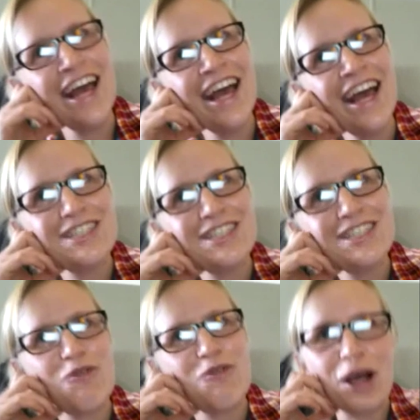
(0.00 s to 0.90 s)
seem
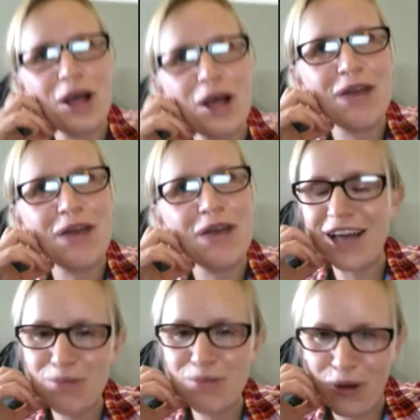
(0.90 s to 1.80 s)
very
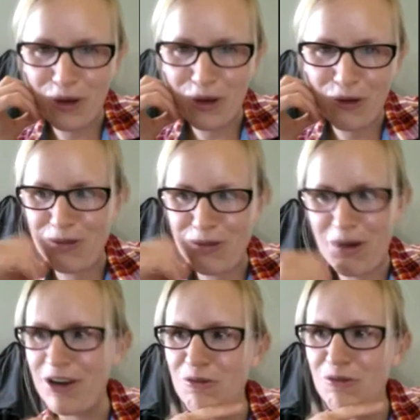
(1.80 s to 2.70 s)
plausible in our
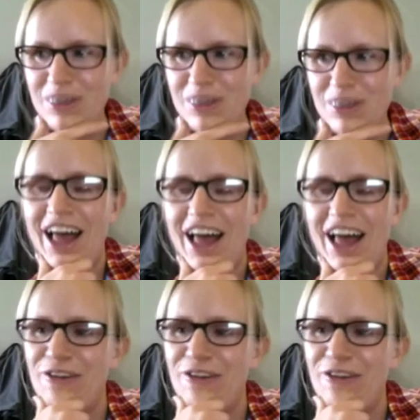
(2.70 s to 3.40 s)
busy life,